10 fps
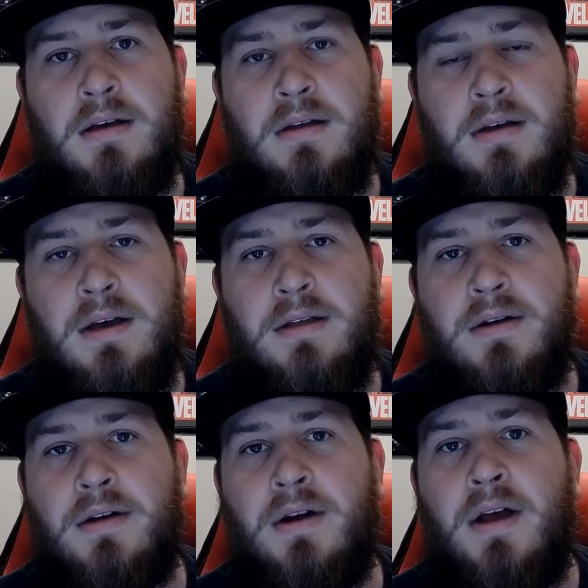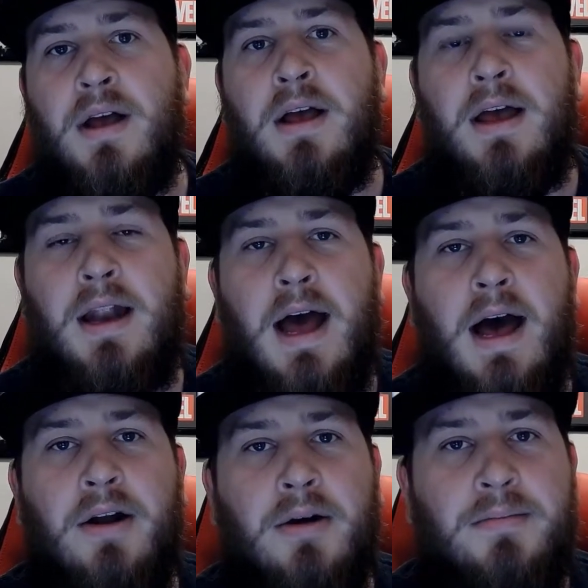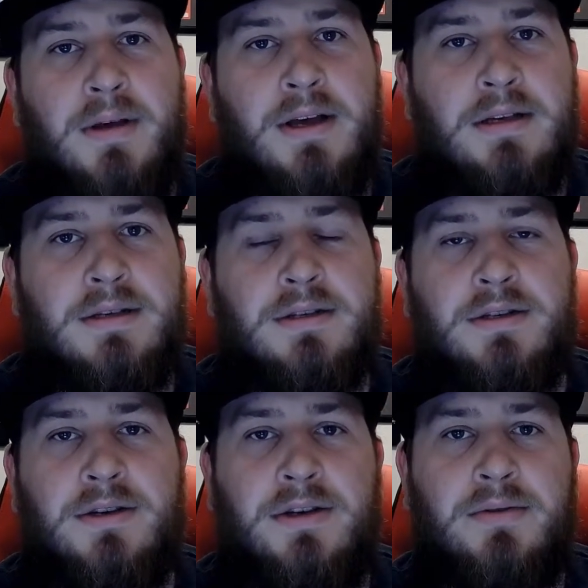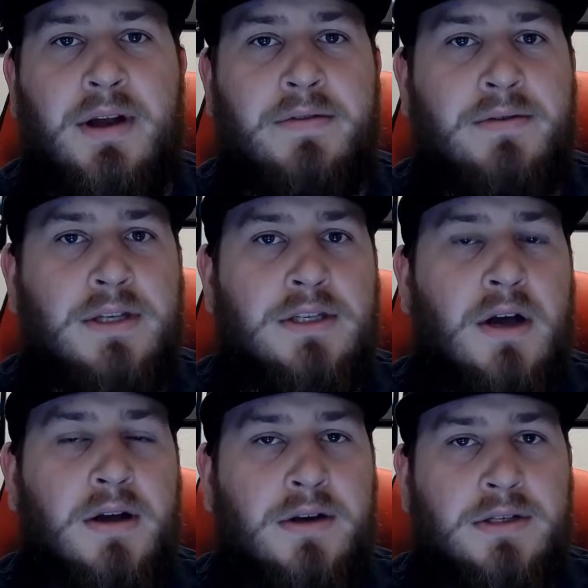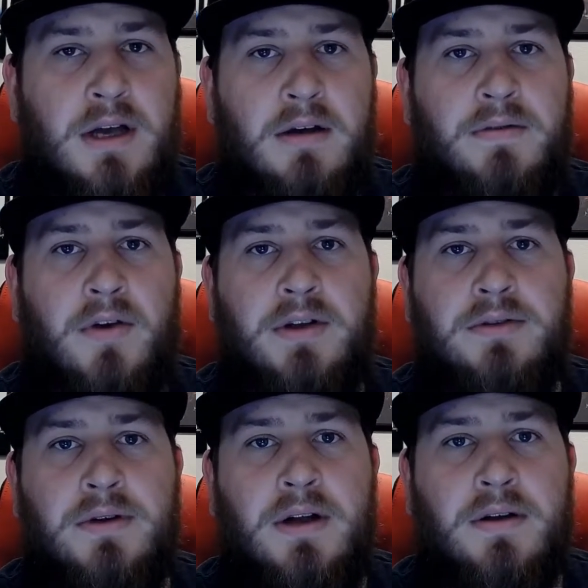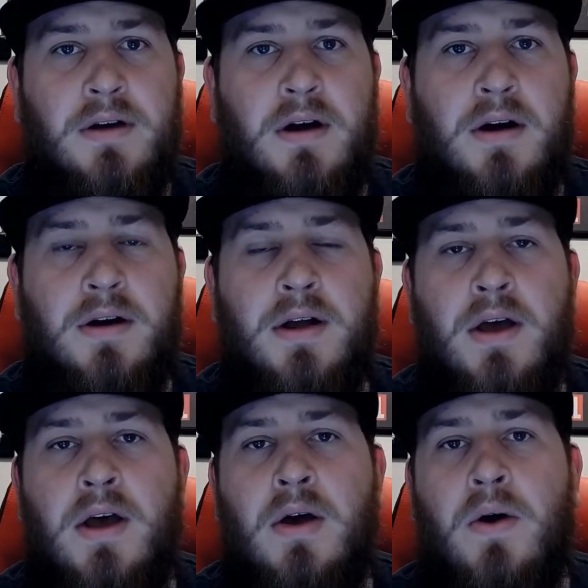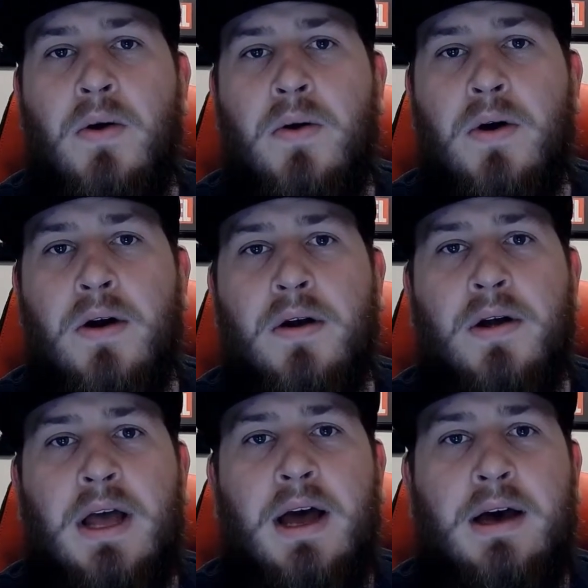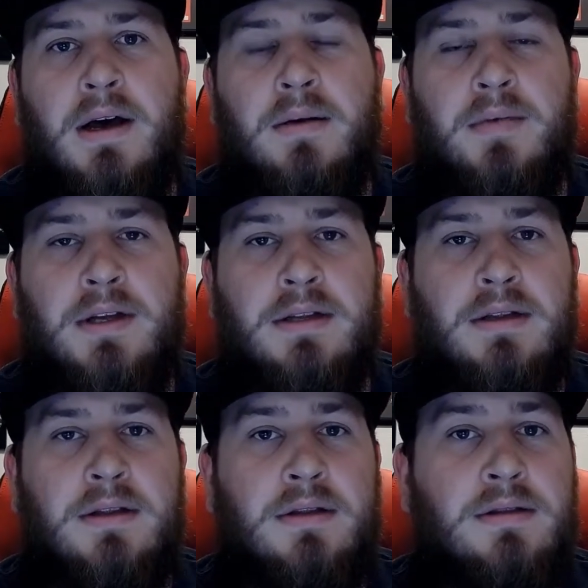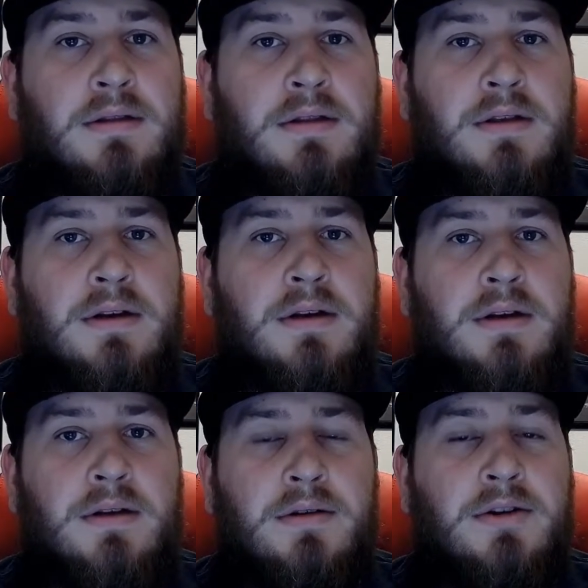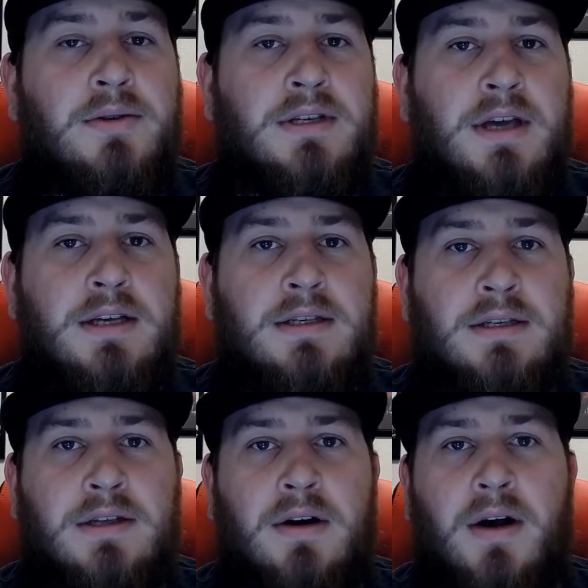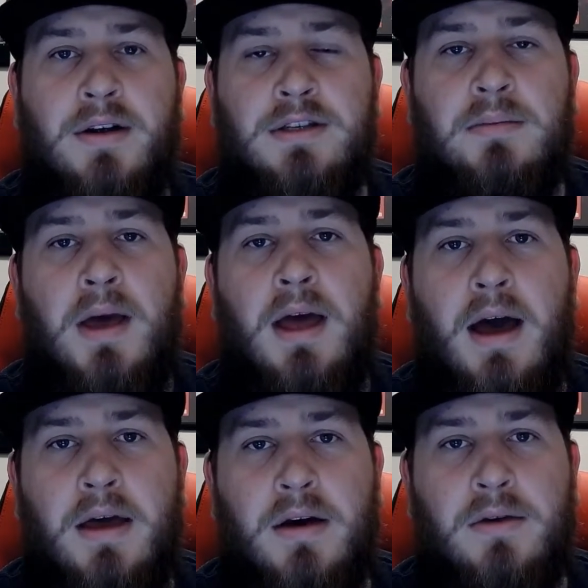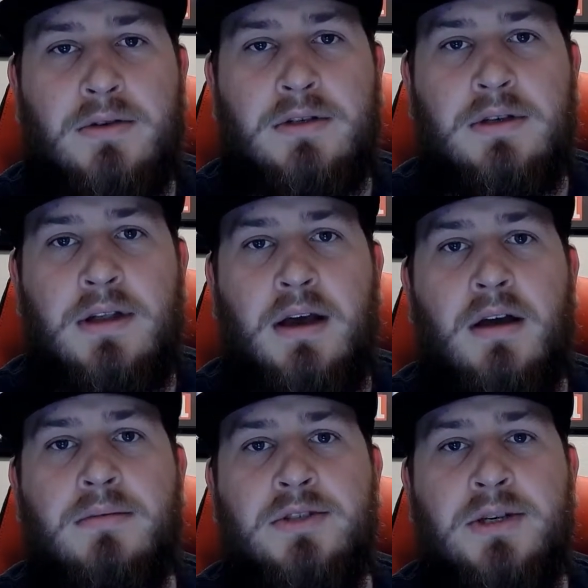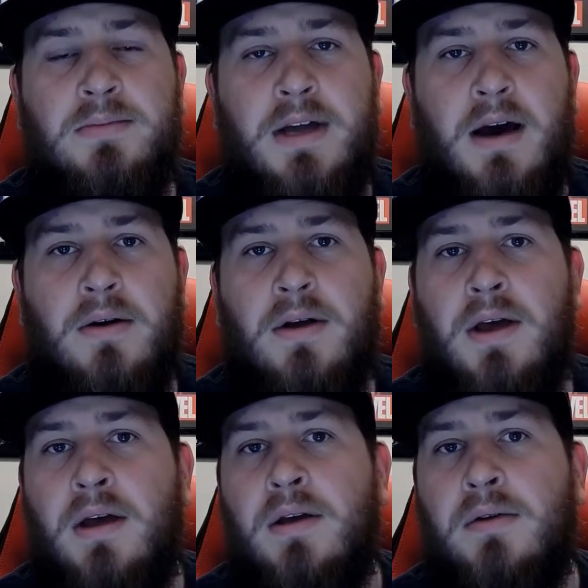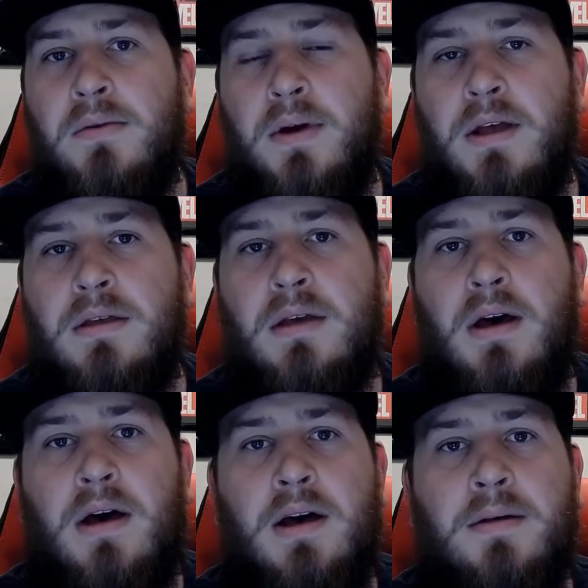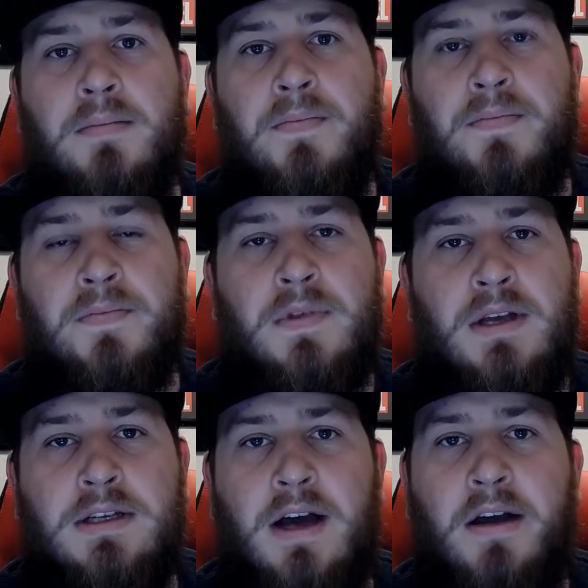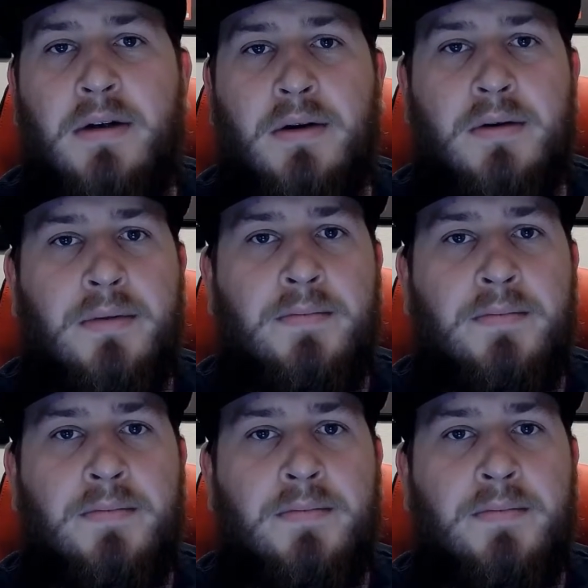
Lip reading: either an add-on piece, so you would have to install it yourself onto another card, or in the newest cases, there are some AIOs that come shipped out with the entire